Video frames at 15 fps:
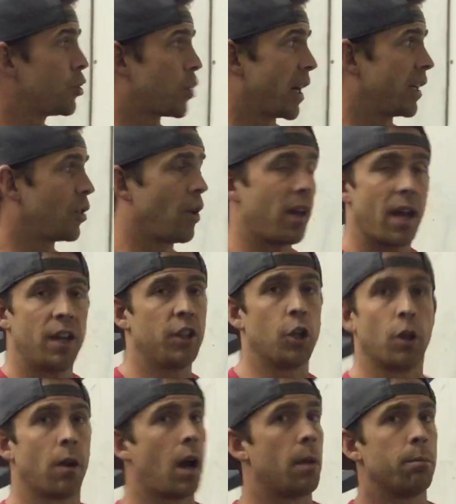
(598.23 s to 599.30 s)
try to go,
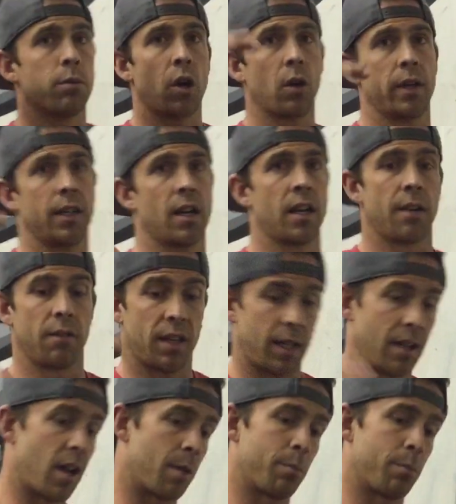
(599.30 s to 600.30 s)
you're unbroken on everything.